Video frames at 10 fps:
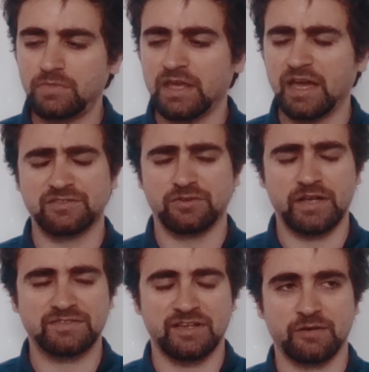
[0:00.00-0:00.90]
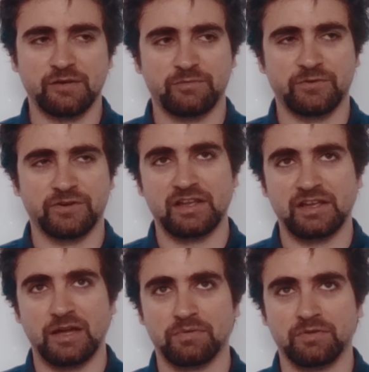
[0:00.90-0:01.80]
Yeah, so I signed up for
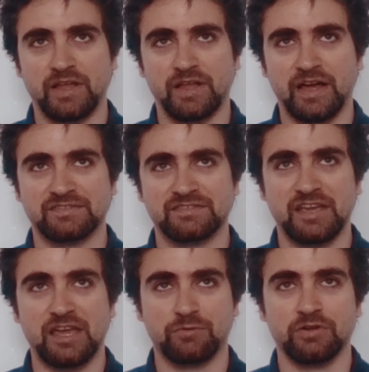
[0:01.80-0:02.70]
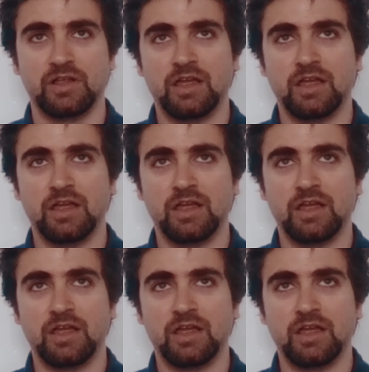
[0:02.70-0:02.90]
DataCamp last April.